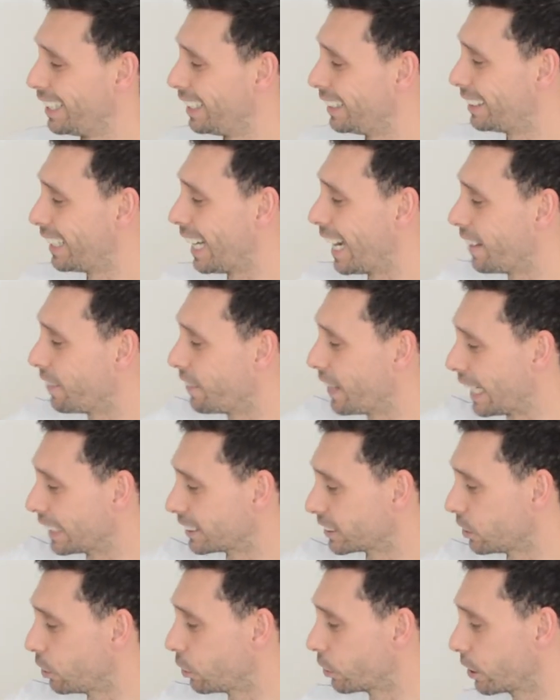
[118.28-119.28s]
that
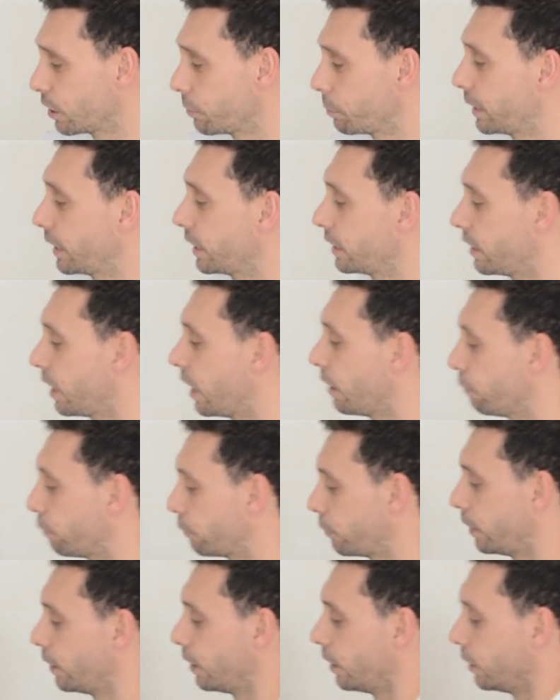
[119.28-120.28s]
that's not going to be
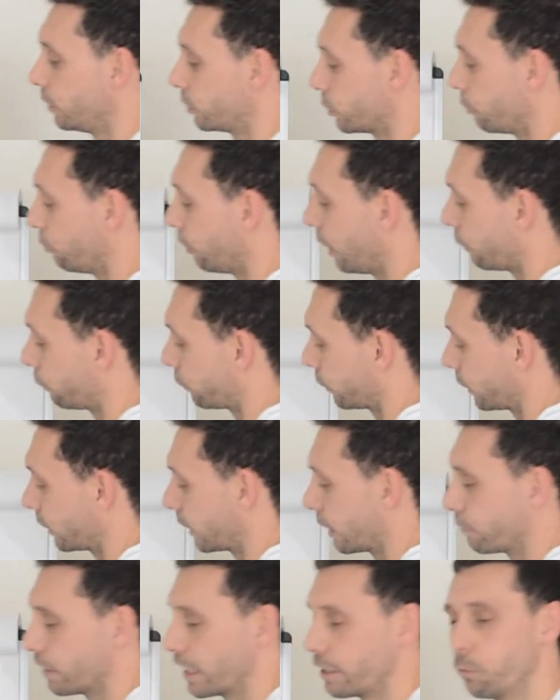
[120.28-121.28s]
enough. So rather than
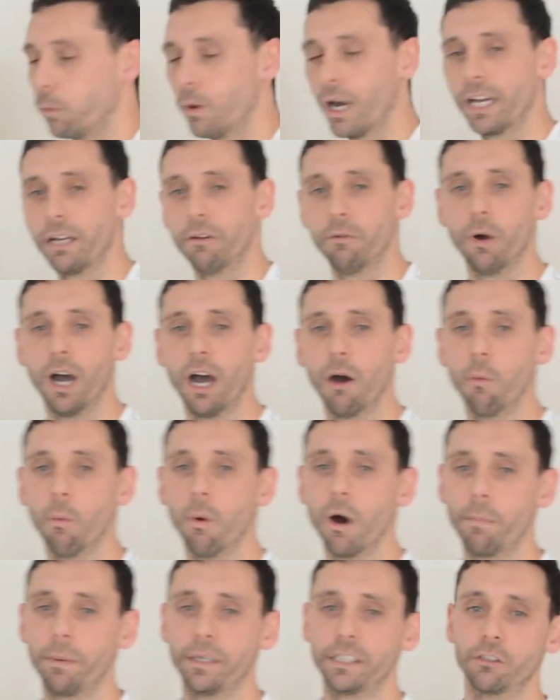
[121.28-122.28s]
give a
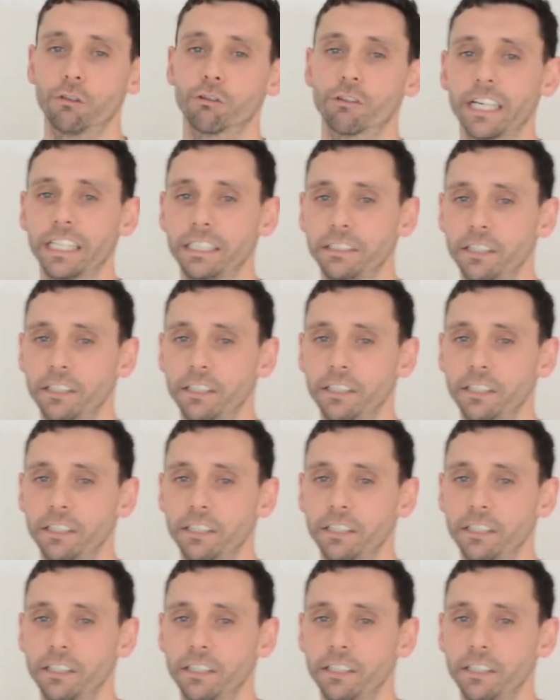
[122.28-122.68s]
whopping great